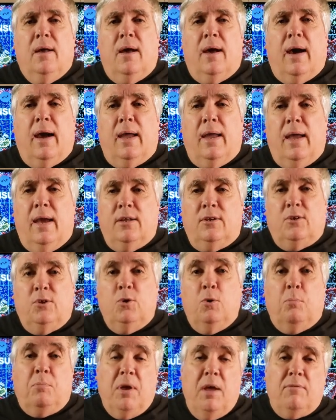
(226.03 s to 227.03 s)
I had
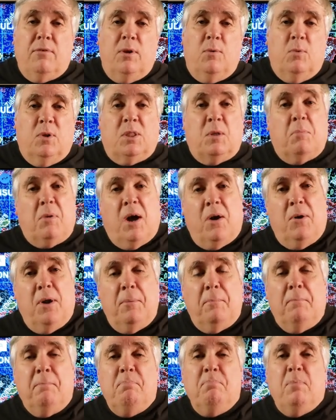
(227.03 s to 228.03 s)
to pivot with the
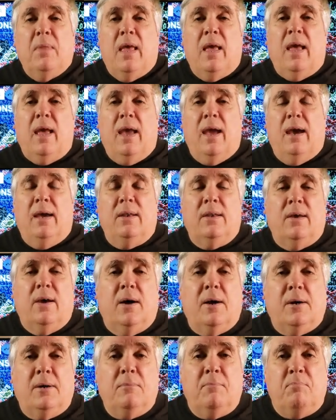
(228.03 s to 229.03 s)
pirate and
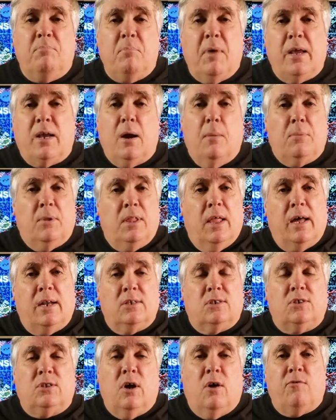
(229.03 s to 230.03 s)
make up a lot of
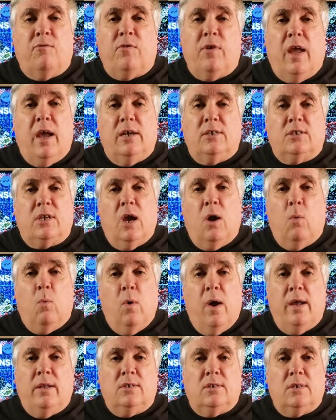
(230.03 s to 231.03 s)
stuff as I
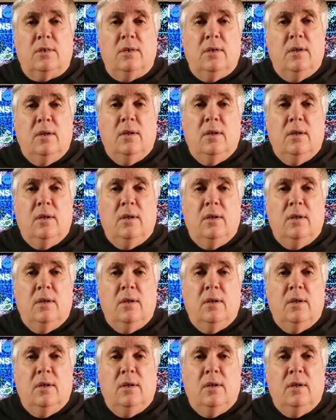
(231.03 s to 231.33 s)
went